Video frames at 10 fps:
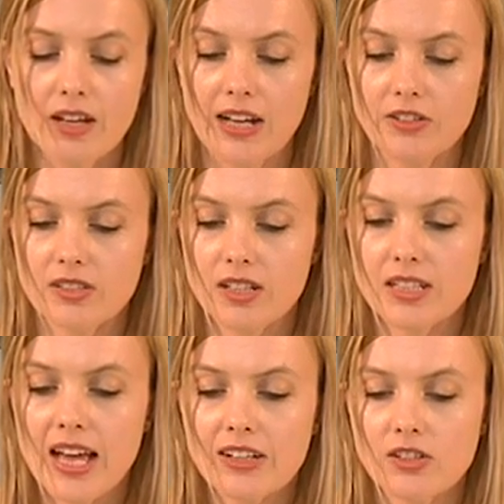And just
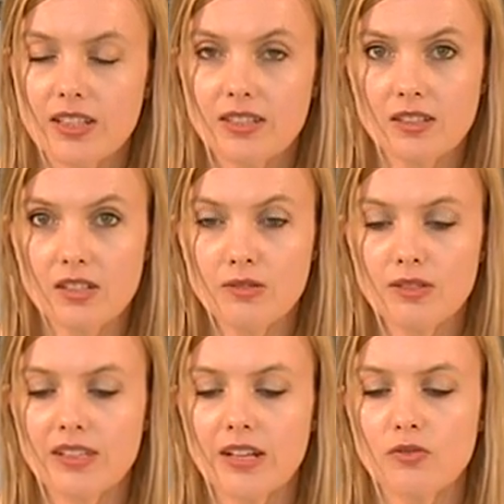attach this to
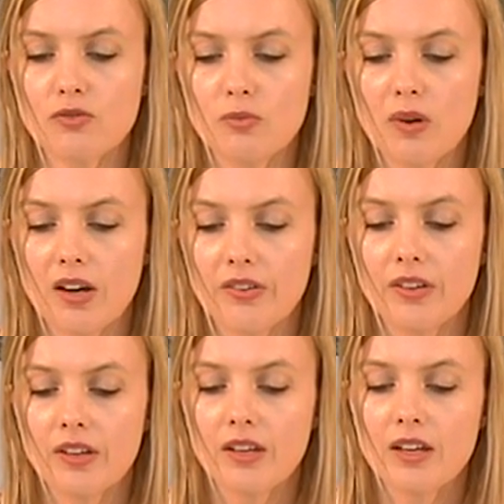the central one
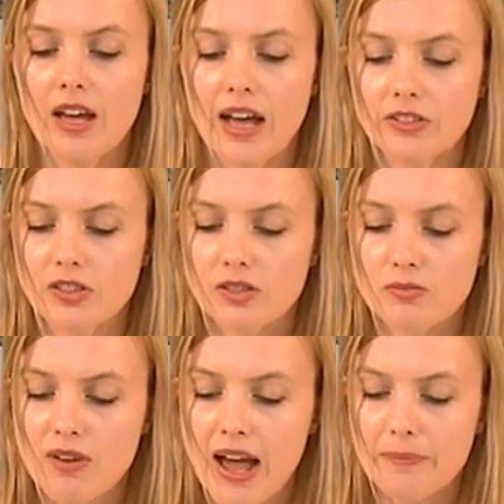and just
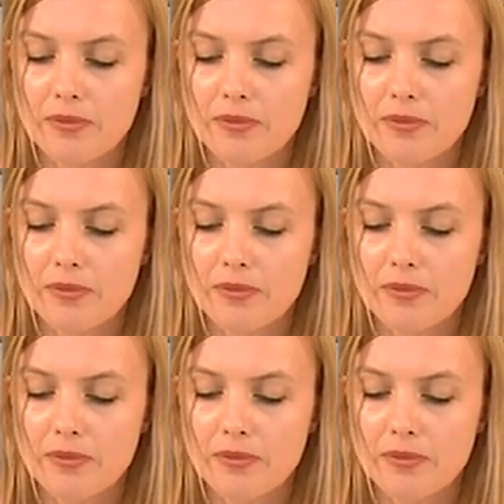wrap